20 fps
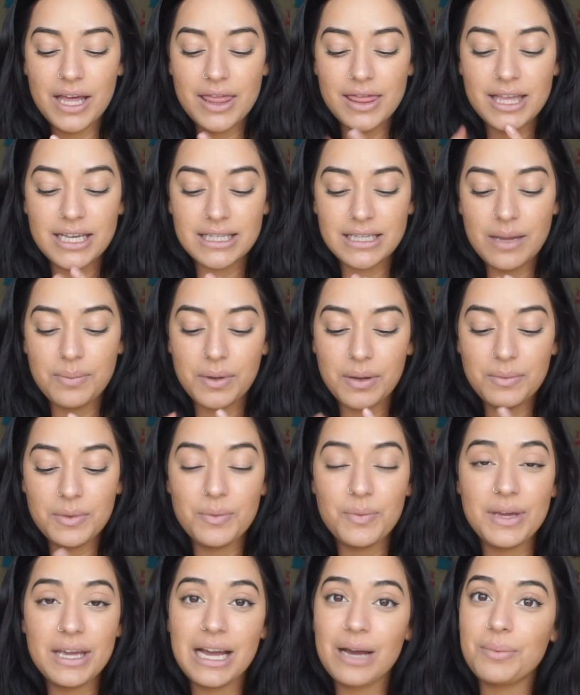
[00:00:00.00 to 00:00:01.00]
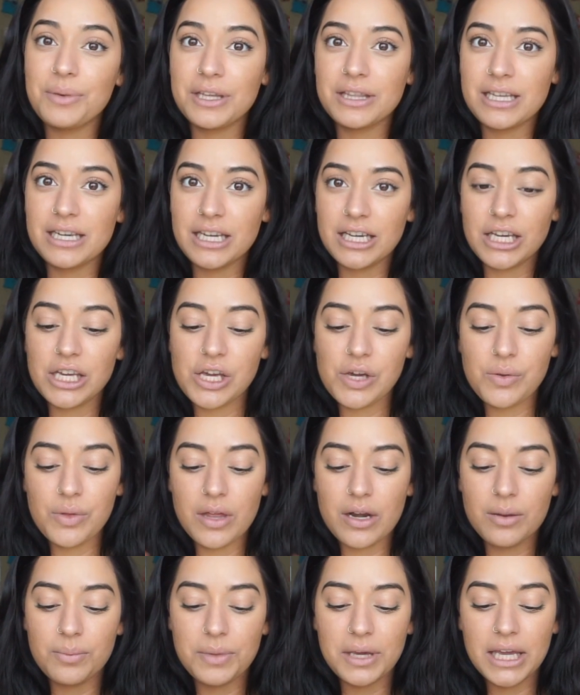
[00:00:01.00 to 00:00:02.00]
This upcoming week I'll be in the NICU,
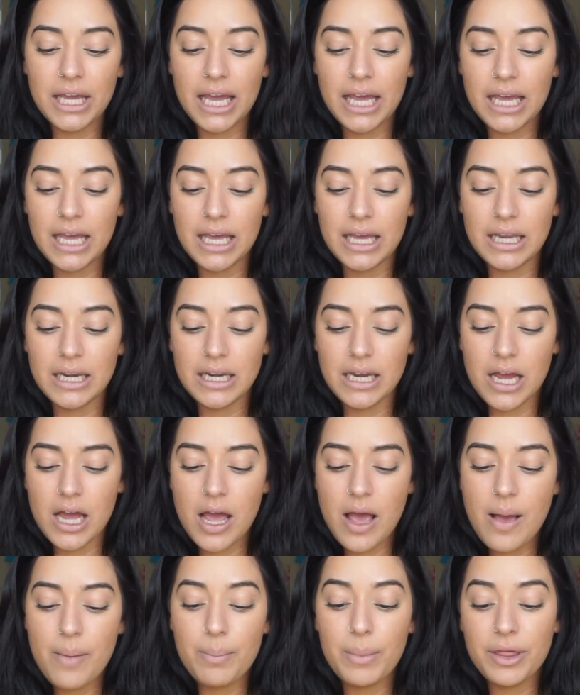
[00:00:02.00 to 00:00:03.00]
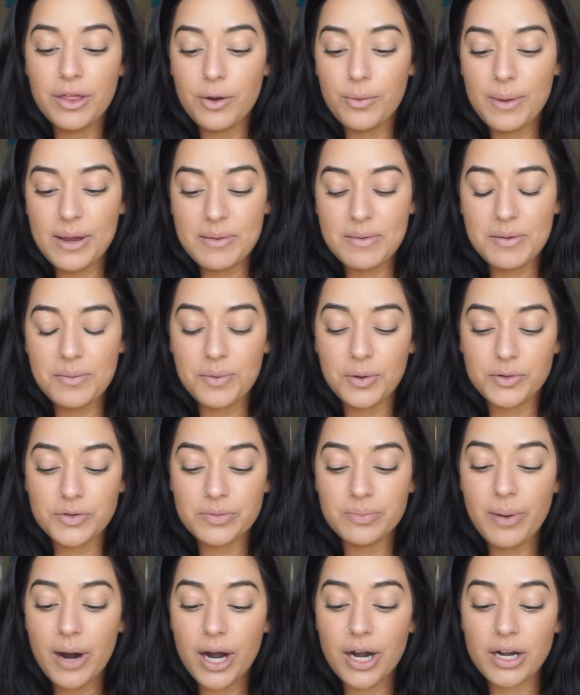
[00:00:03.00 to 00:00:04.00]
then I'll be in mother baby
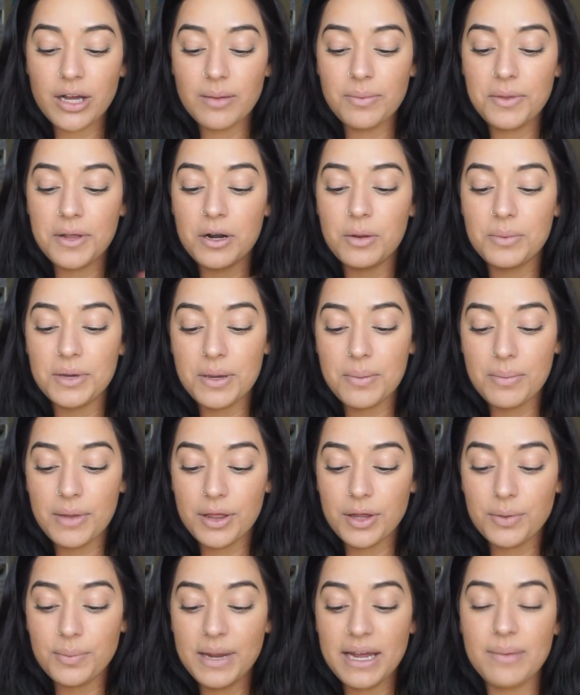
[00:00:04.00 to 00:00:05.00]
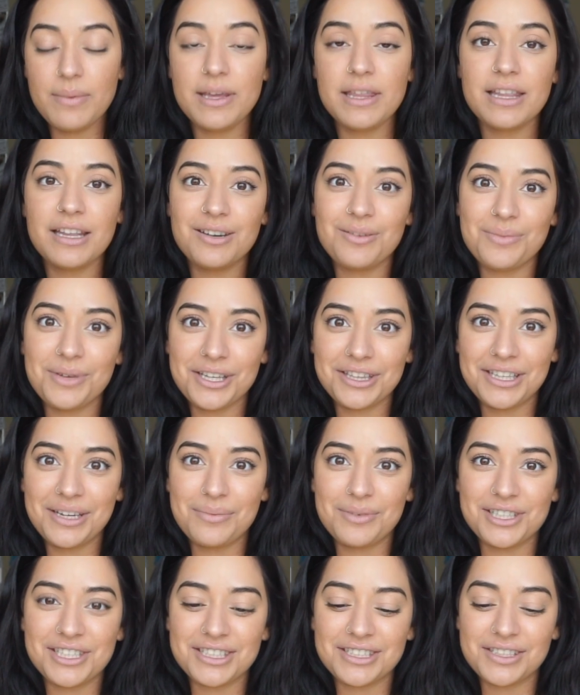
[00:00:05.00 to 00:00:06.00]
postpartum, then I'll be in mother baby, then I'll be in
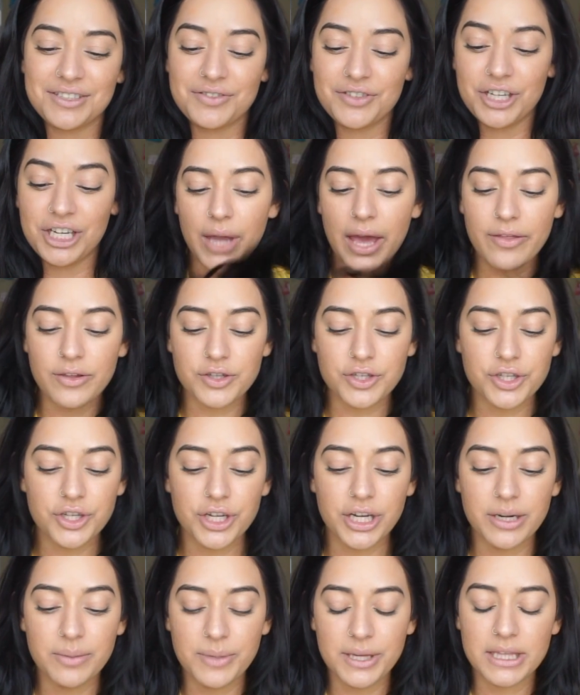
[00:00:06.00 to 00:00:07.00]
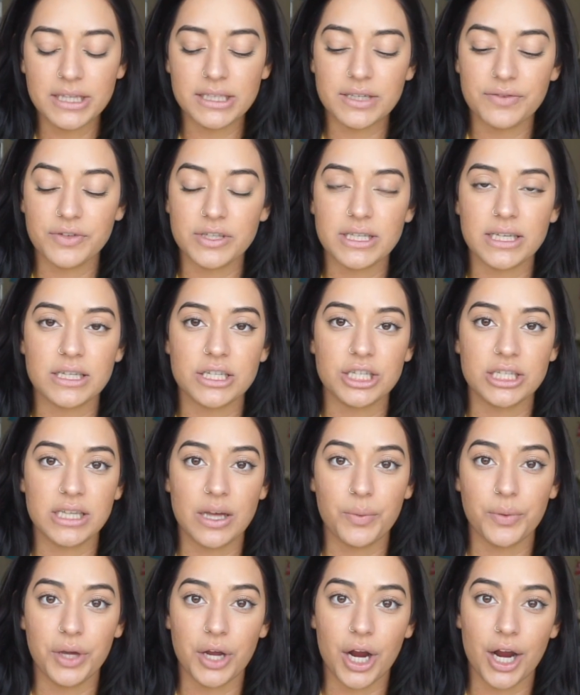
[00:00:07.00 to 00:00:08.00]
labor and delivery. Yeah, those are going to be the different sections
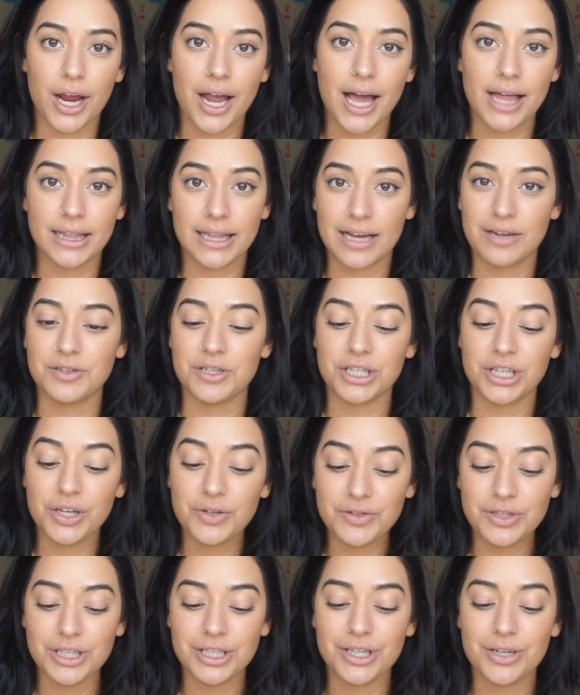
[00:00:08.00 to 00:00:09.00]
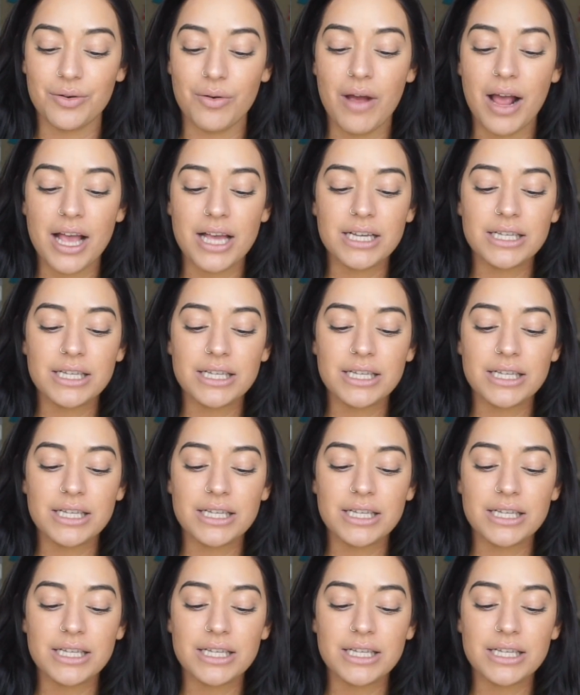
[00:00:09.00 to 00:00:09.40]
that we are allowed to go to.